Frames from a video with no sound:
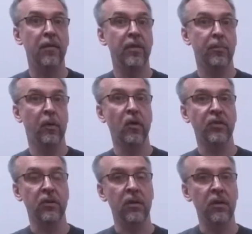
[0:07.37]
of the
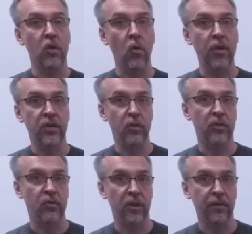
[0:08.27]
person you're going to do
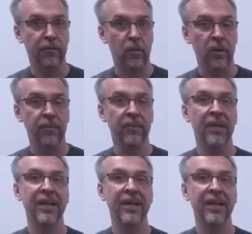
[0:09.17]
the trick for,